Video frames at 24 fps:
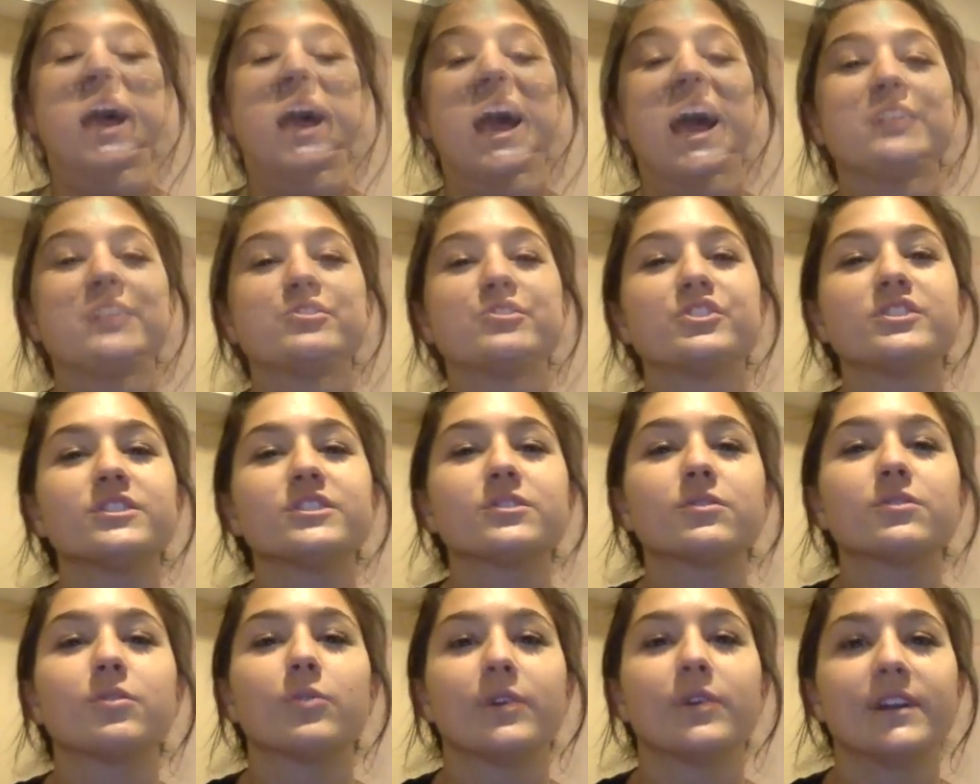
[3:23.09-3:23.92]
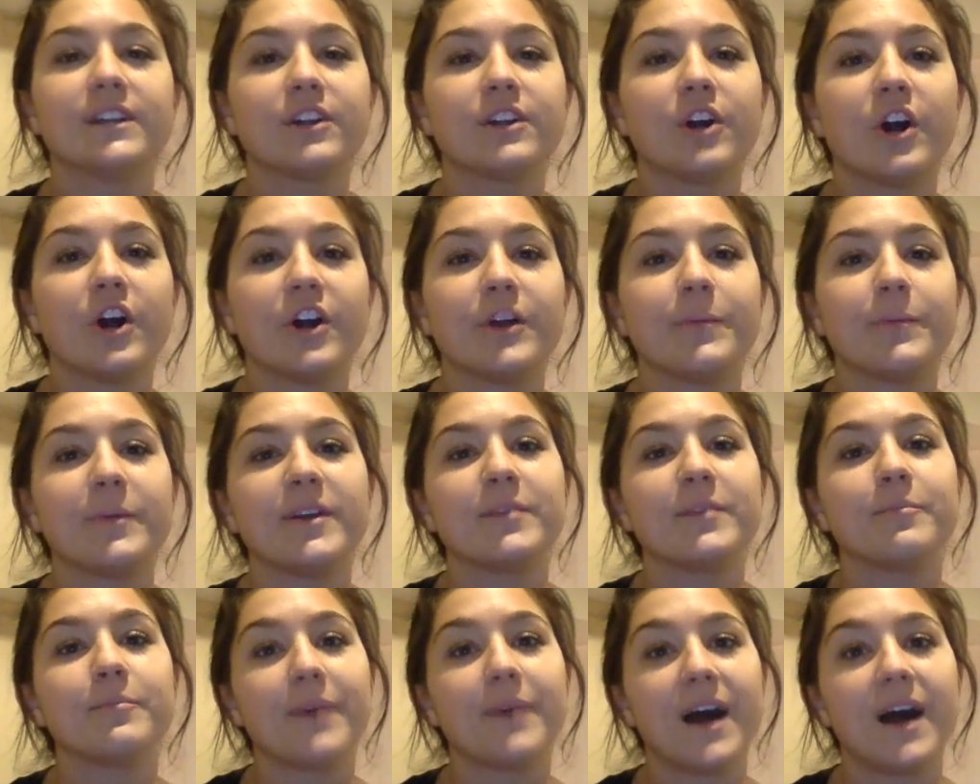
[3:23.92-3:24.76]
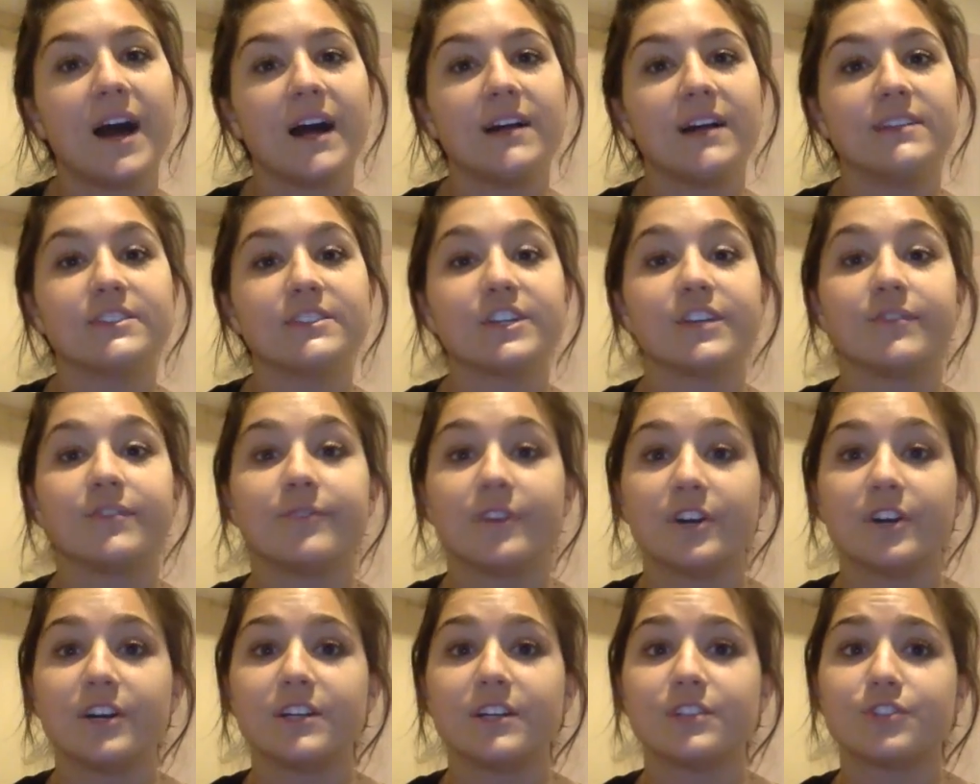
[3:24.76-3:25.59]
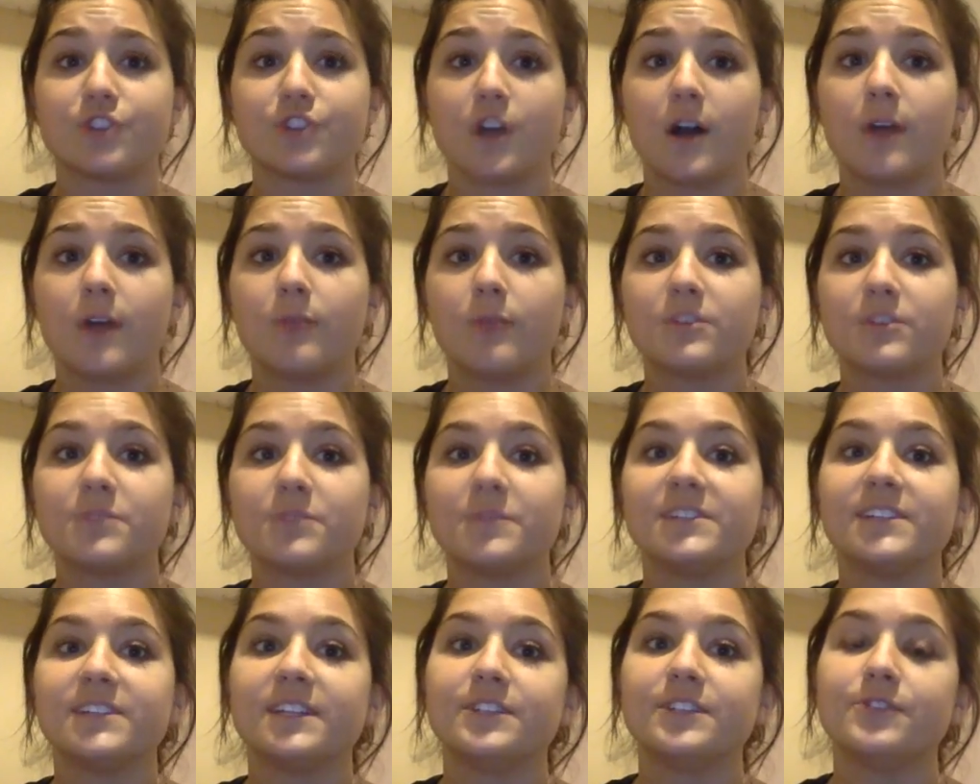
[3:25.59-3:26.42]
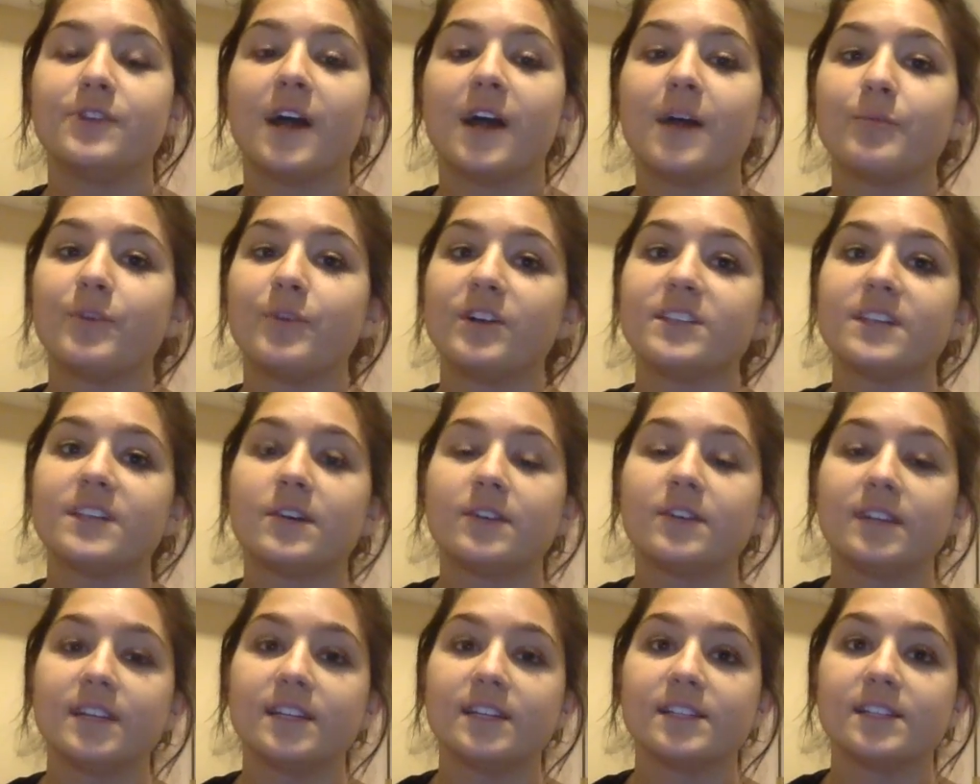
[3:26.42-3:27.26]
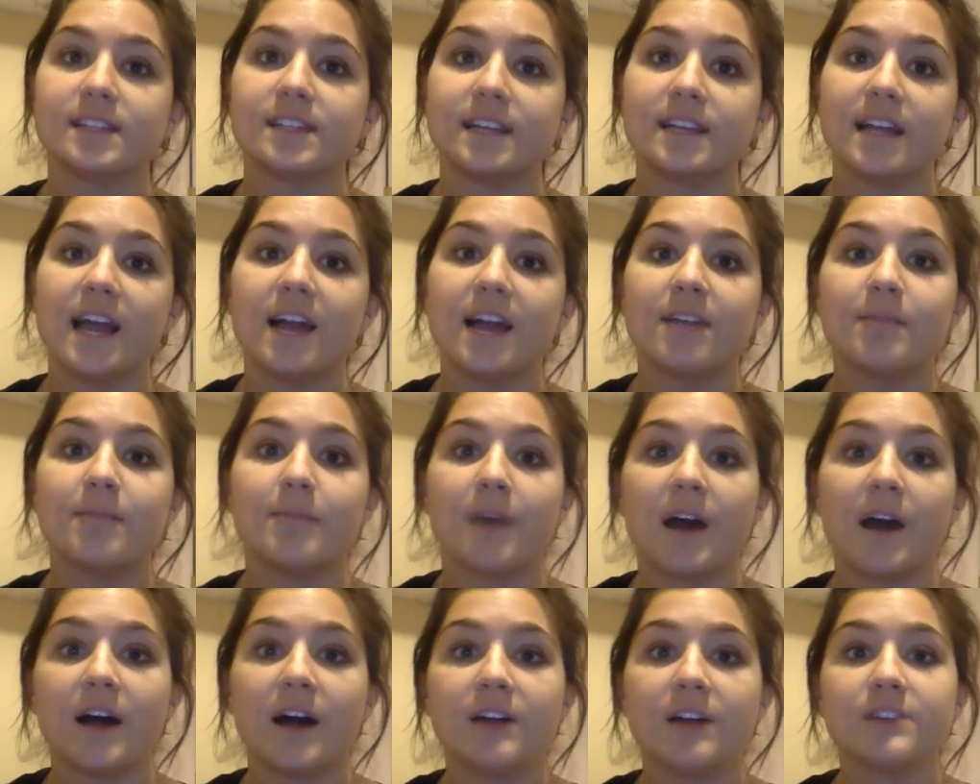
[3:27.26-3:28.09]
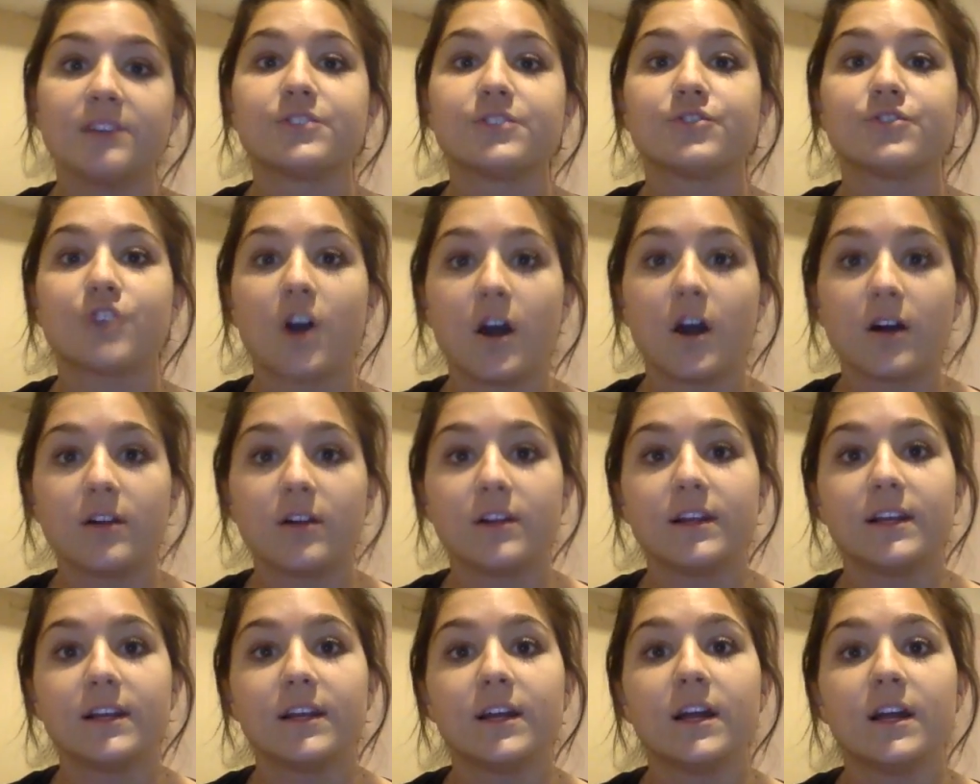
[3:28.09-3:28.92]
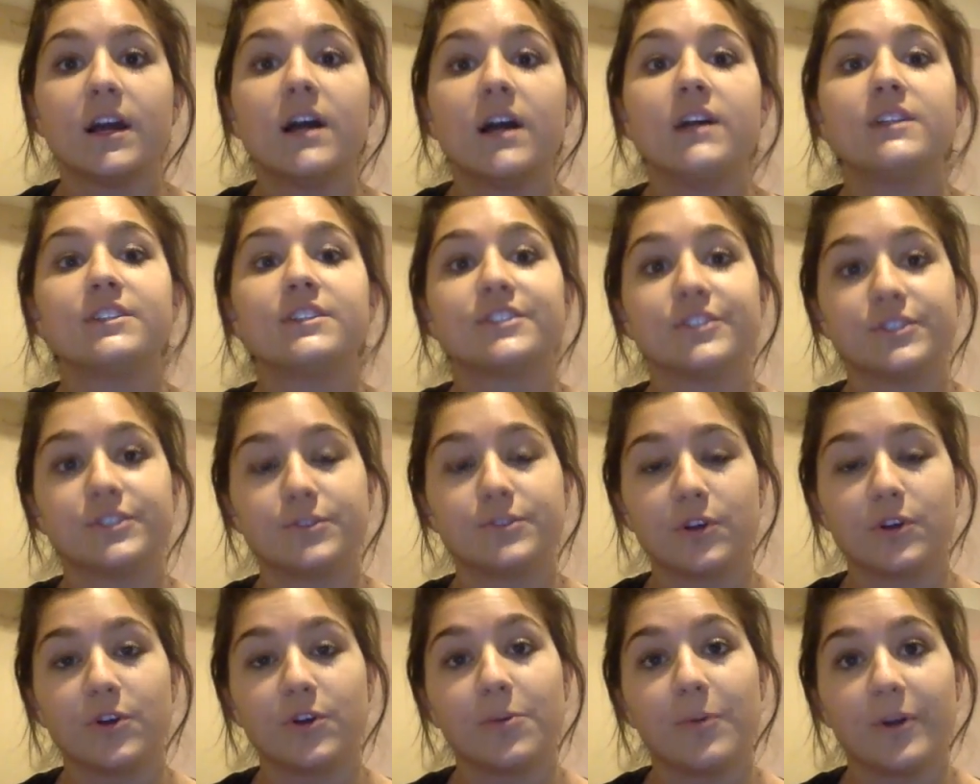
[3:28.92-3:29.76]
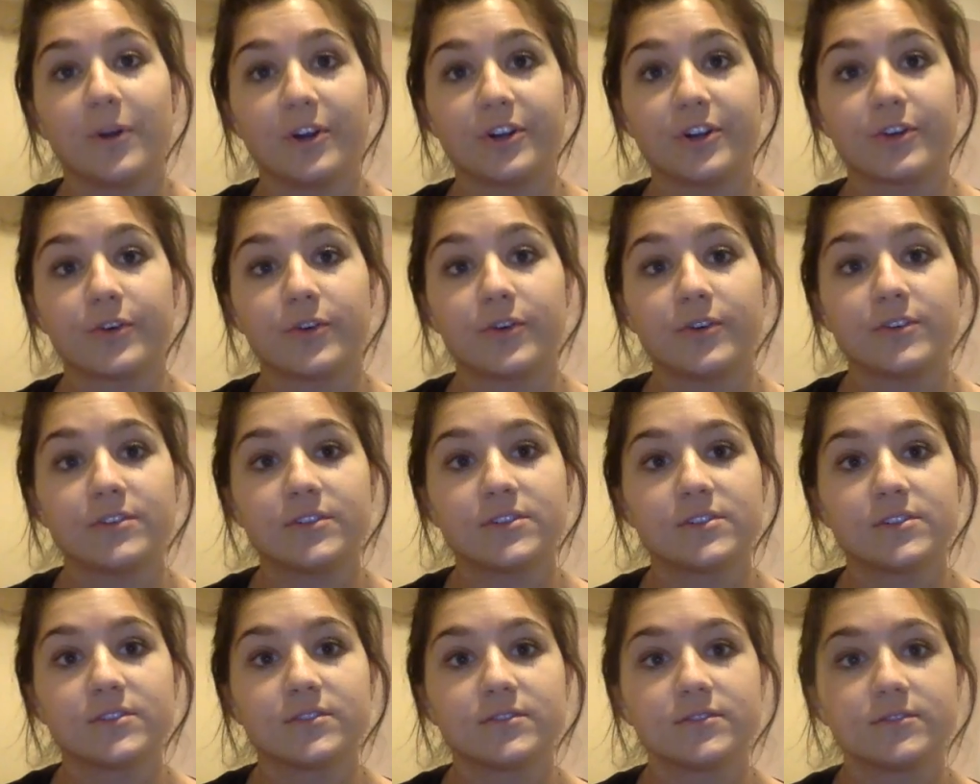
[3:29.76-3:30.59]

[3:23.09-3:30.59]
Endrin's chlorine-carbon bonds are very strong, which means they do not break down easily and bond strongly to soil particles.